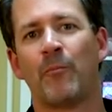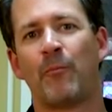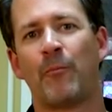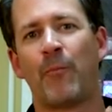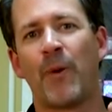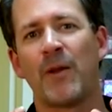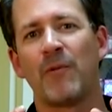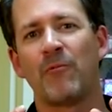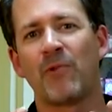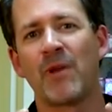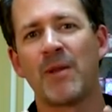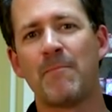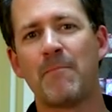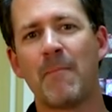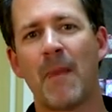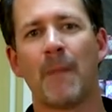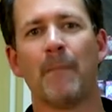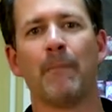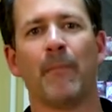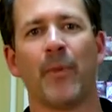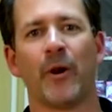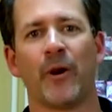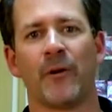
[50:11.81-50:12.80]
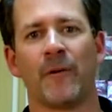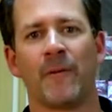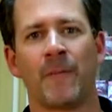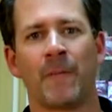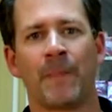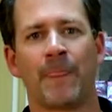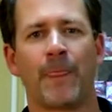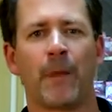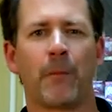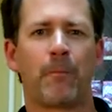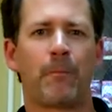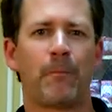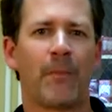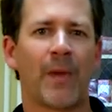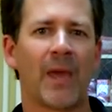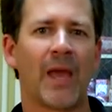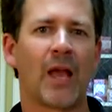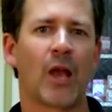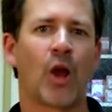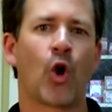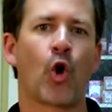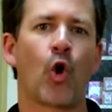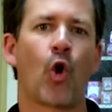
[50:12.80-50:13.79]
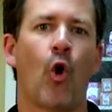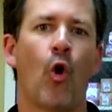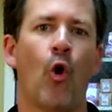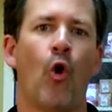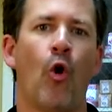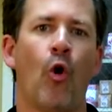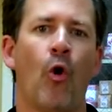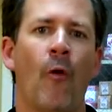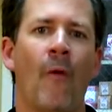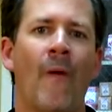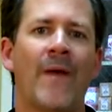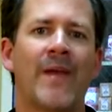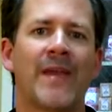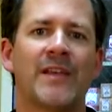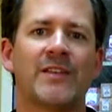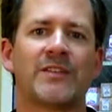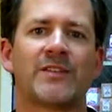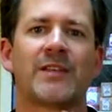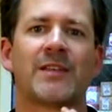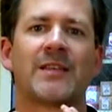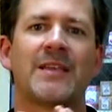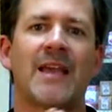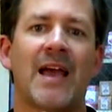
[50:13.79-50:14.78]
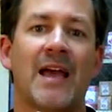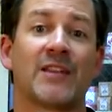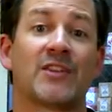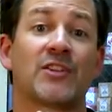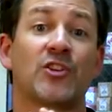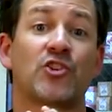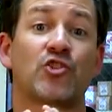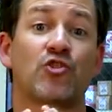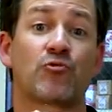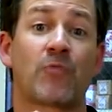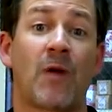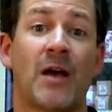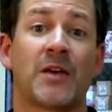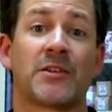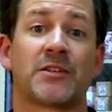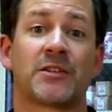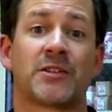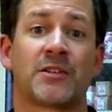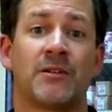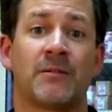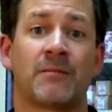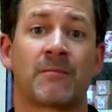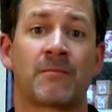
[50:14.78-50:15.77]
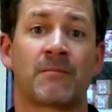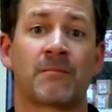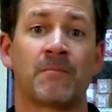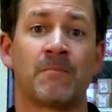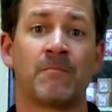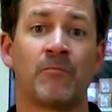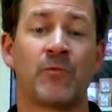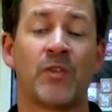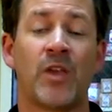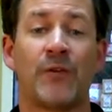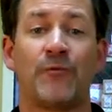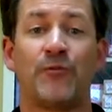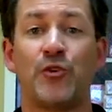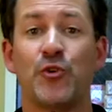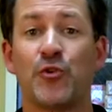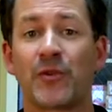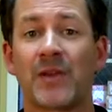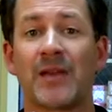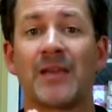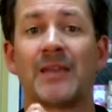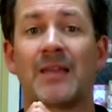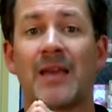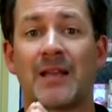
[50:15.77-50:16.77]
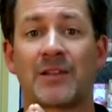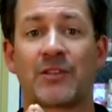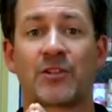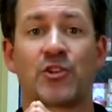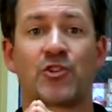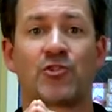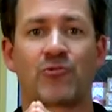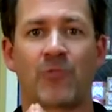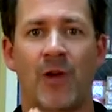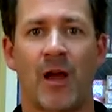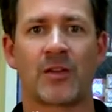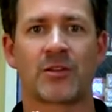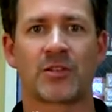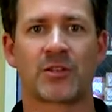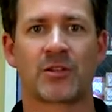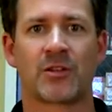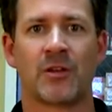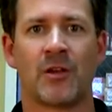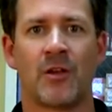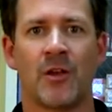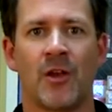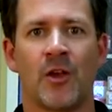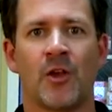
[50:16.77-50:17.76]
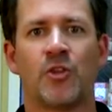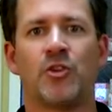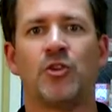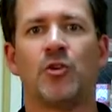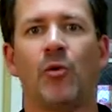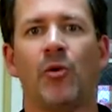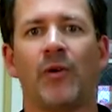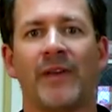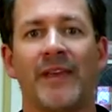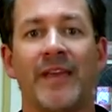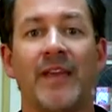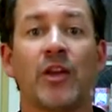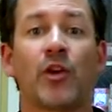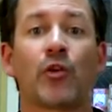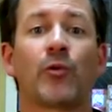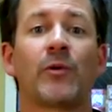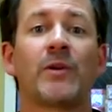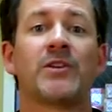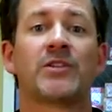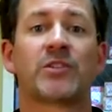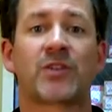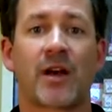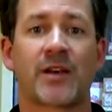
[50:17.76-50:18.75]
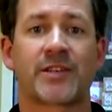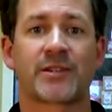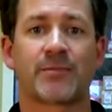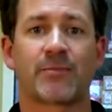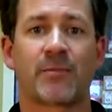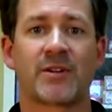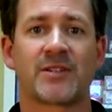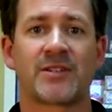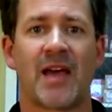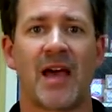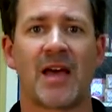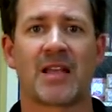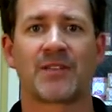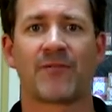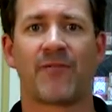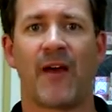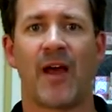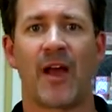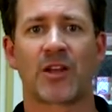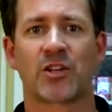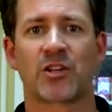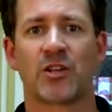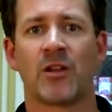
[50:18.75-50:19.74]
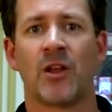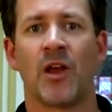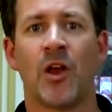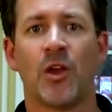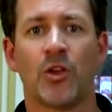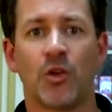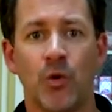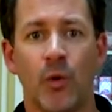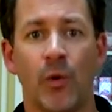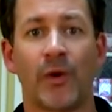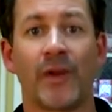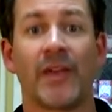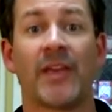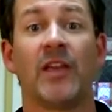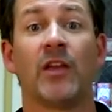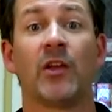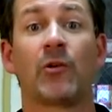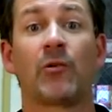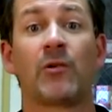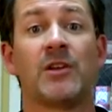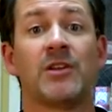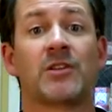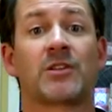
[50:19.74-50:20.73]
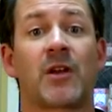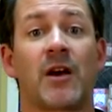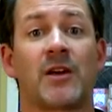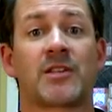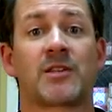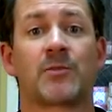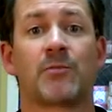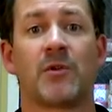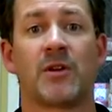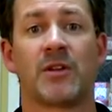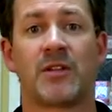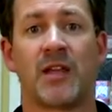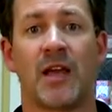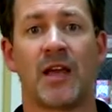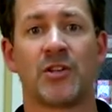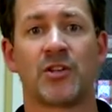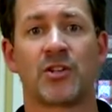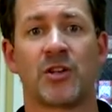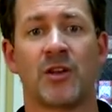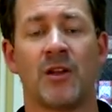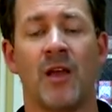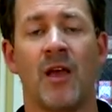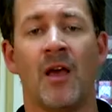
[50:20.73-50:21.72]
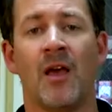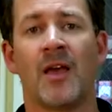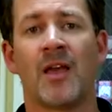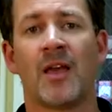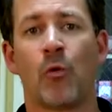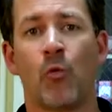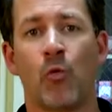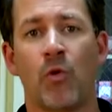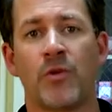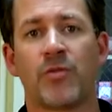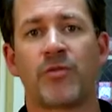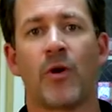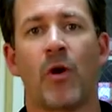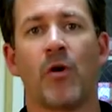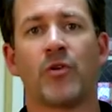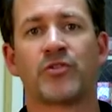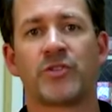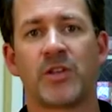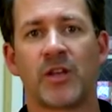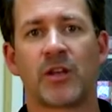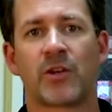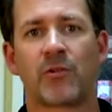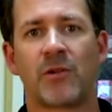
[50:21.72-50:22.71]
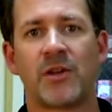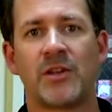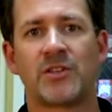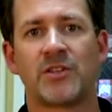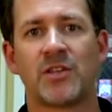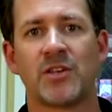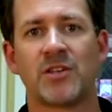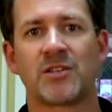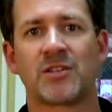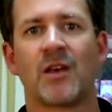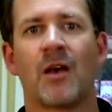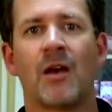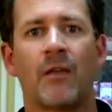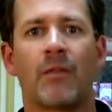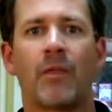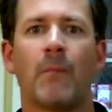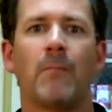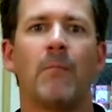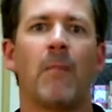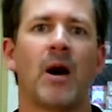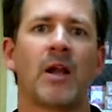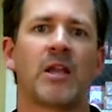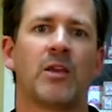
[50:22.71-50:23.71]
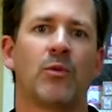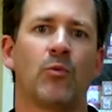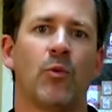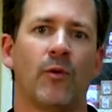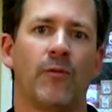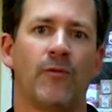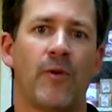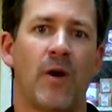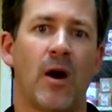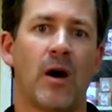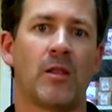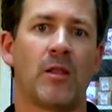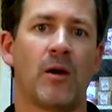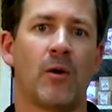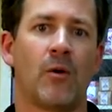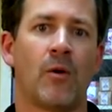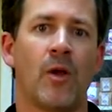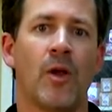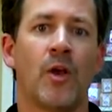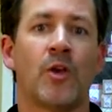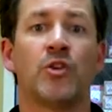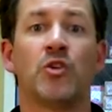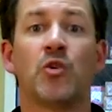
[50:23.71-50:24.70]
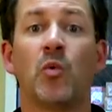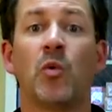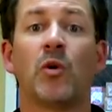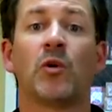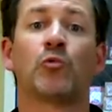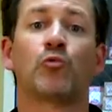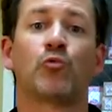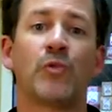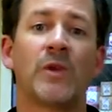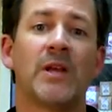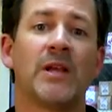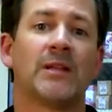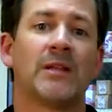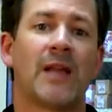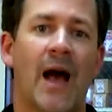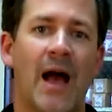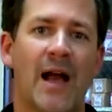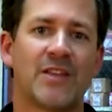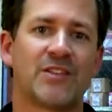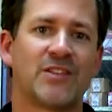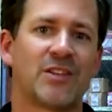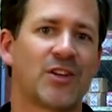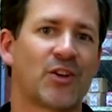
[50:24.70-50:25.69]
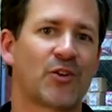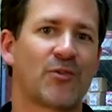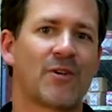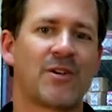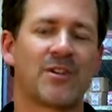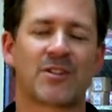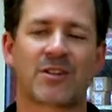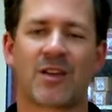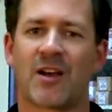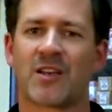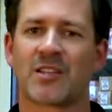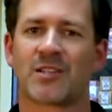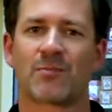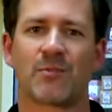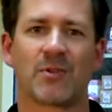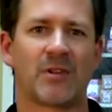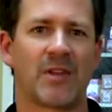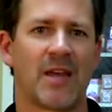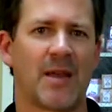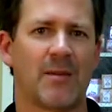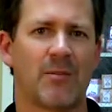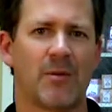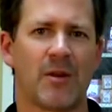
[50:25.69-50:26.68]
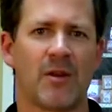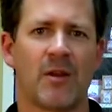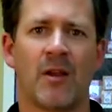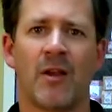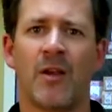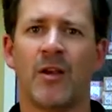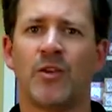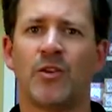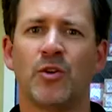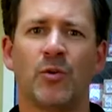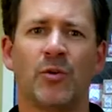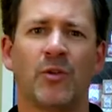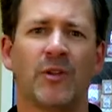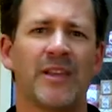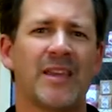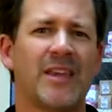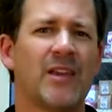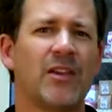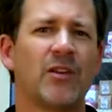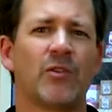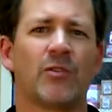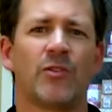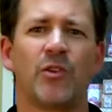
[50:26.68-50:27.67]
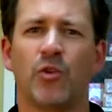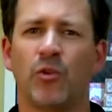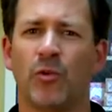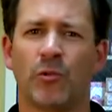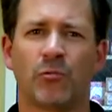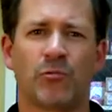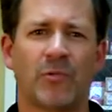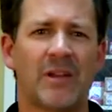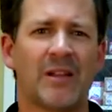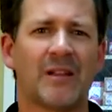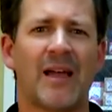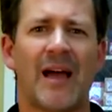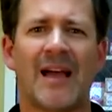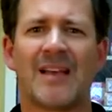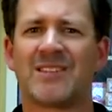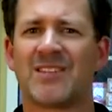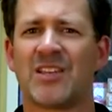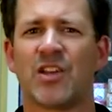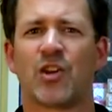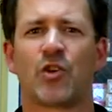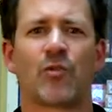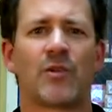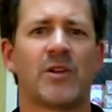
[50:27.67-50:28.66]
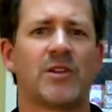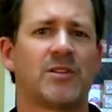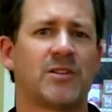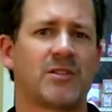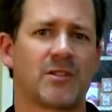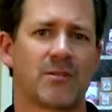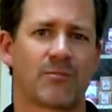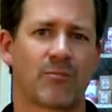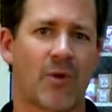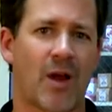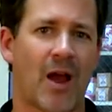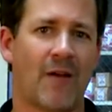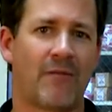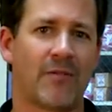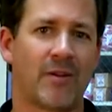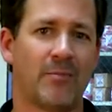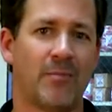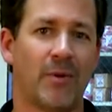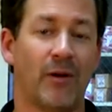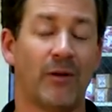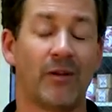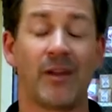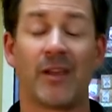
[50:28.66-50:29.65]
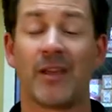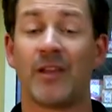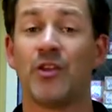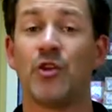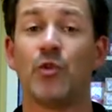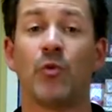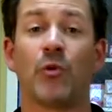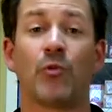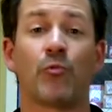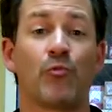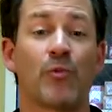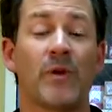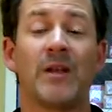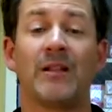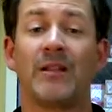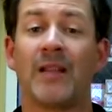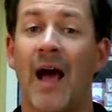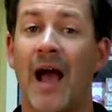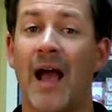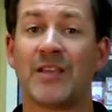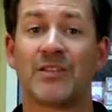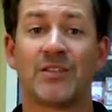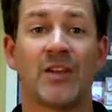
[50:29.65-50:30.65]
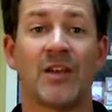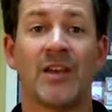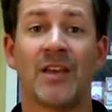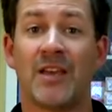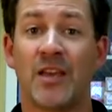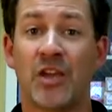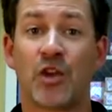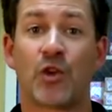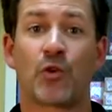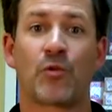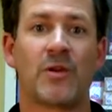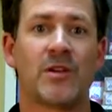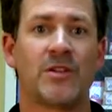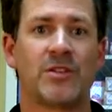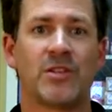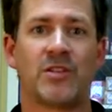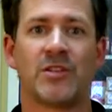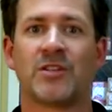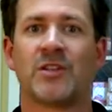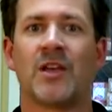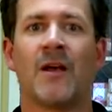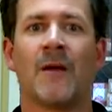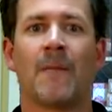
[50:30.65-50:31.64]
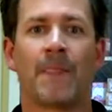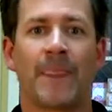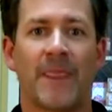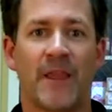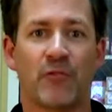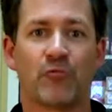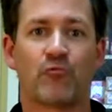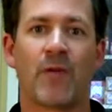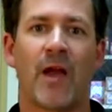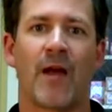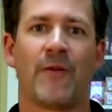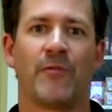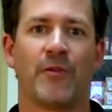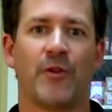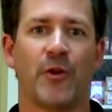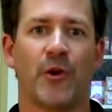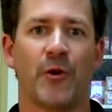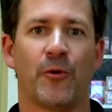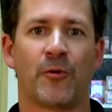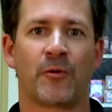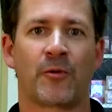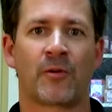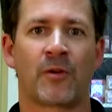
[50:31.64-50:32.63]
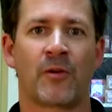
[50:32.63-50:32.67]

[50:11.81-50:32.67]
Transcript: But remember, the big goal is to get to trust. If you can get to trust, you will increase customer satisfaction, you will increase customer retention, and with those increases, the money will follow. You will realize increased customer labor, you will realize increases in profitability, and you will realize increases in revenue.